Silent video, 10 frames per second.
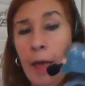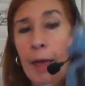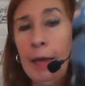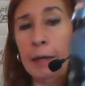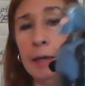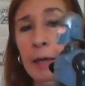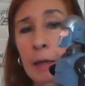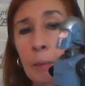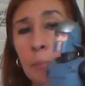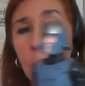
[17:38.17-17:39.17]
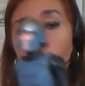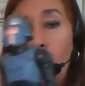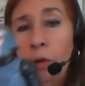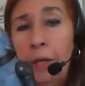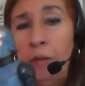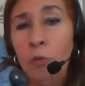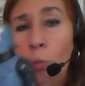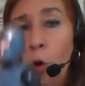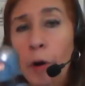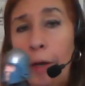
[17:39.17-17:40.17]
And him, well, he's a
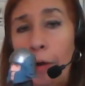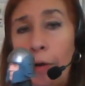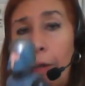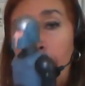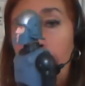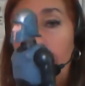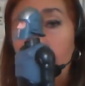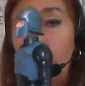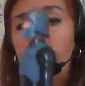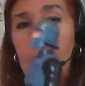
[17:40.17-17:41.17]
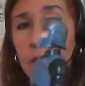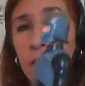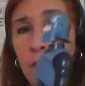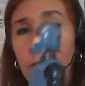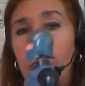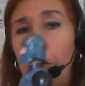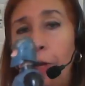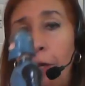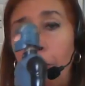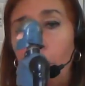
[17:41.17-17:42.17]
warrior. He handles things in a
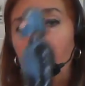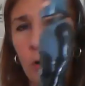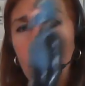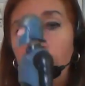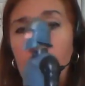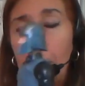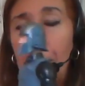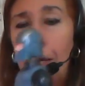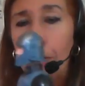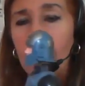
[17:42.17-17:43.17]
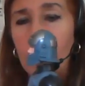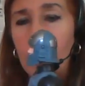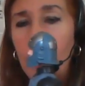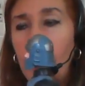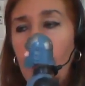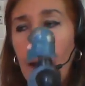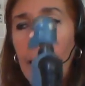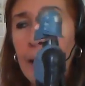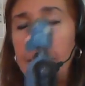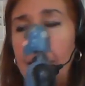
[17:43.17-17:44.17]
very earthly manner
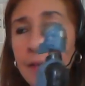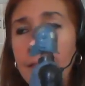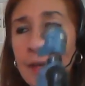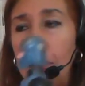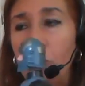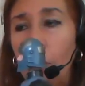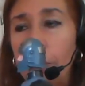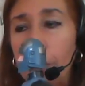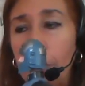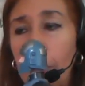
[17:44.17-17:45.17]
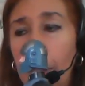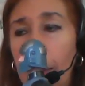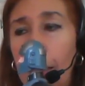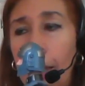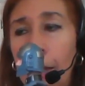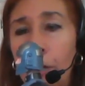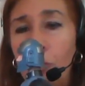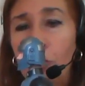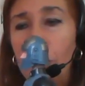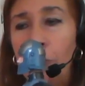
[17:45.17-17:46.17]
and they see each other, and
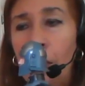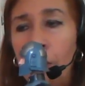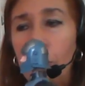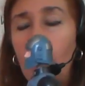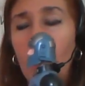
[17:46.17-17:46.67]
she says,